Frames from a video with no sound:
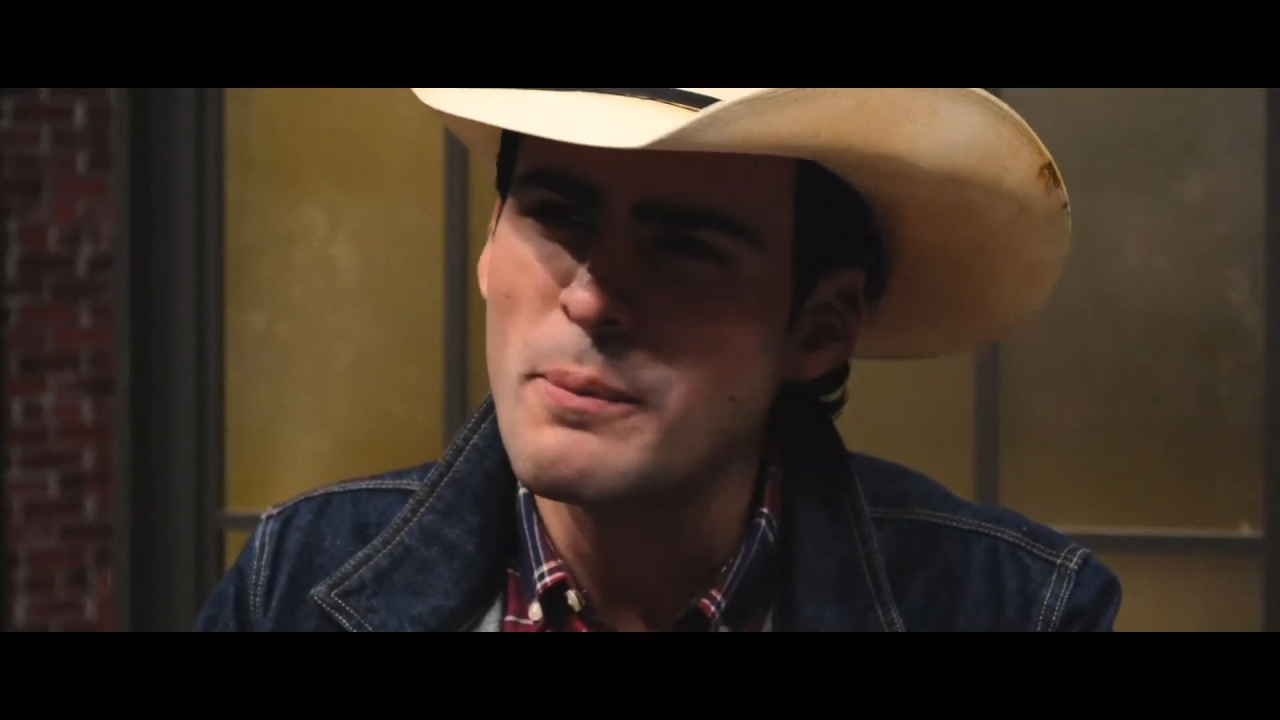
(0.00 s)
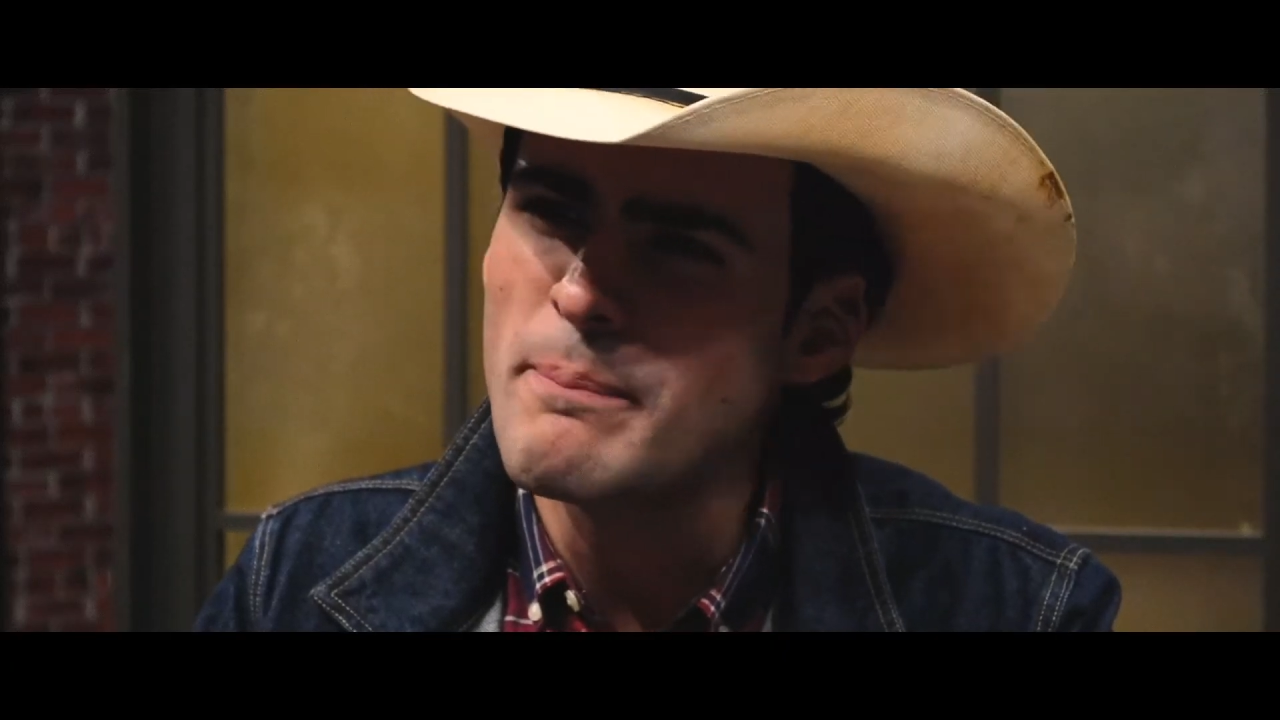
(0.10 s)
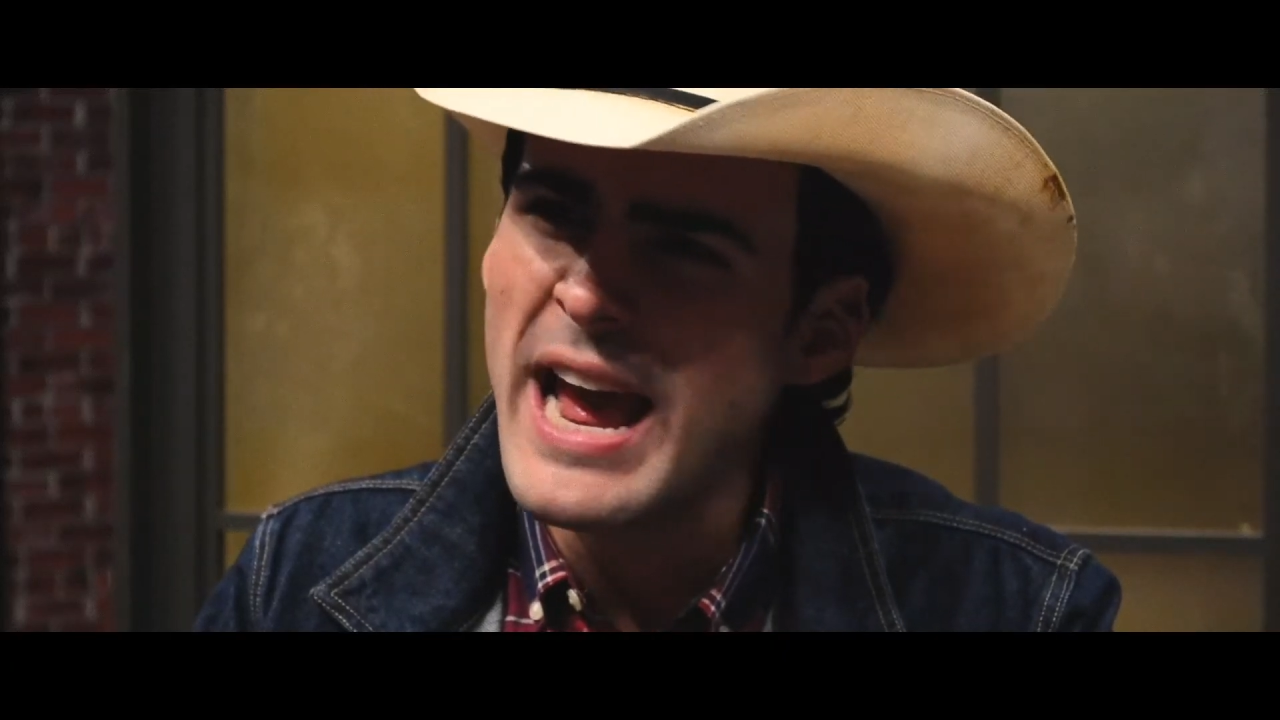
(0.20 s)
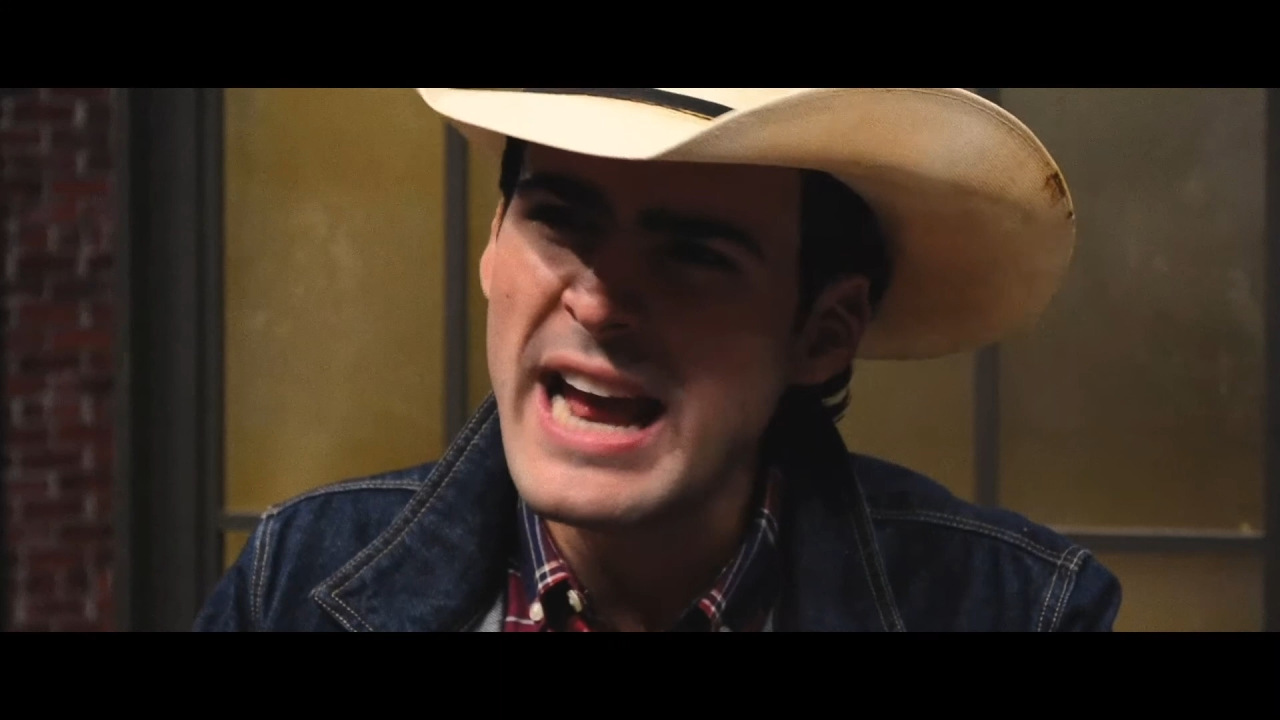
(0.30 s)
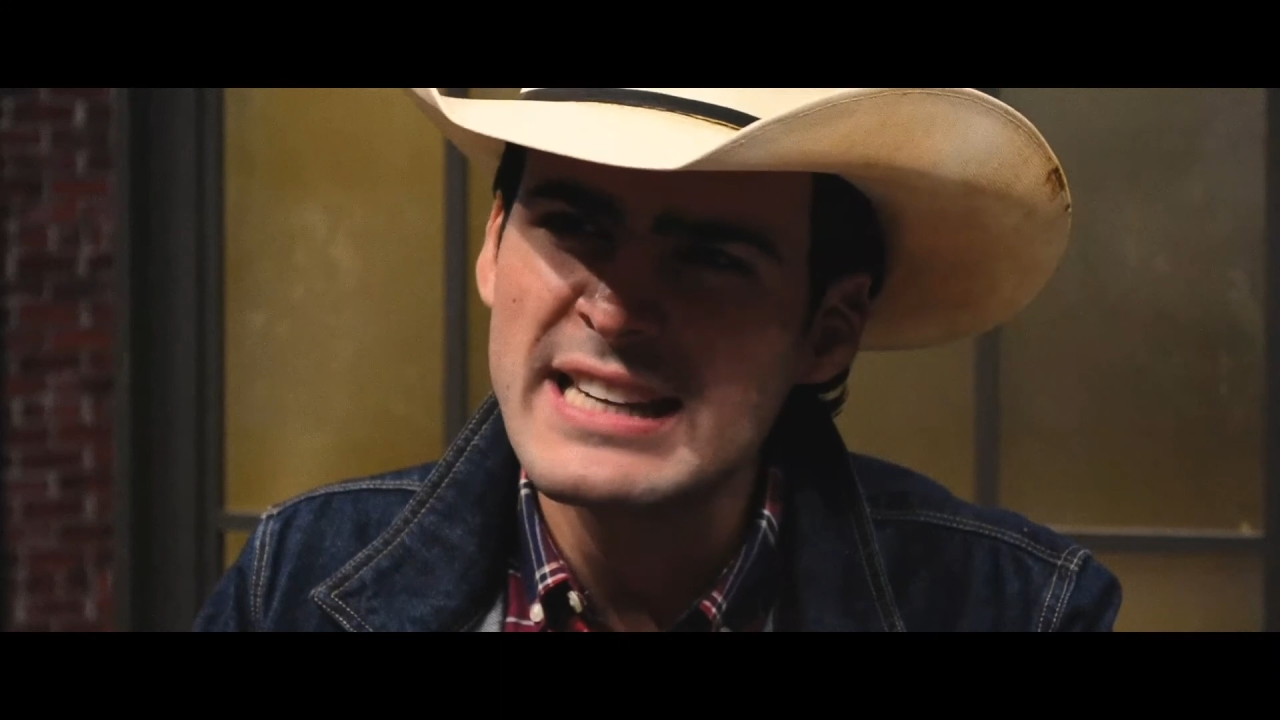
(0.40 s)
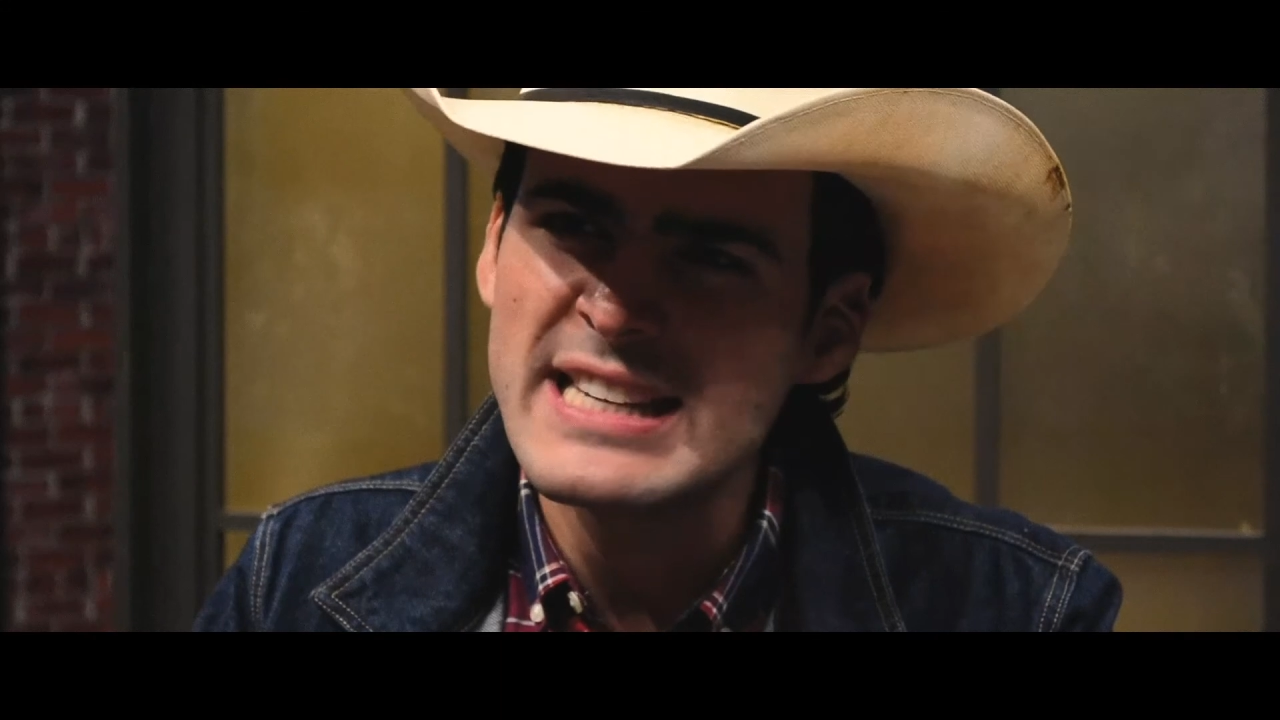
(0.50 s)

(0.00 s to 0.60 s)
bad